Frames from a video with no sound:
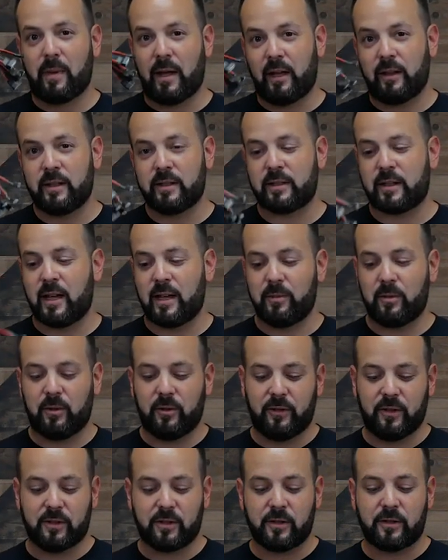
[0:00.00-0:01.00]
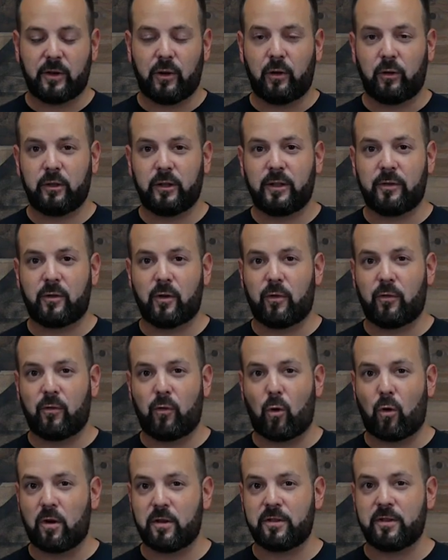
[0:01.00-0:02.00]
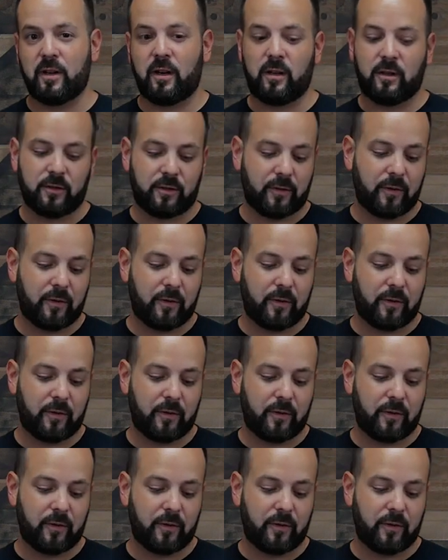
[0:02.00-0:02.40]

balance cable, this is only for 4 cell.